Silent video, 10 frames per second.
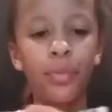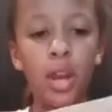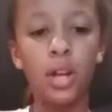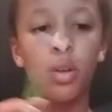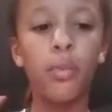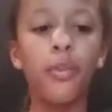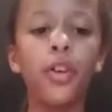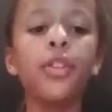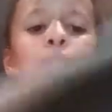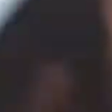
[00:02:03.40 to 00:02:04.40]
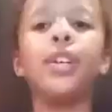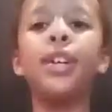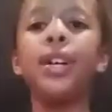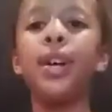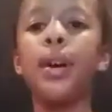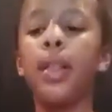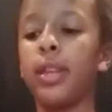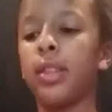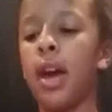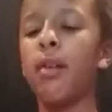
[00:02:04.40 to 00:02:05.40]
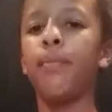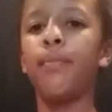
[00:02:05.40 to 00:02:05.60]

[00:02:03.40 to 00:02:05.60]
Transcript: October 1st, like that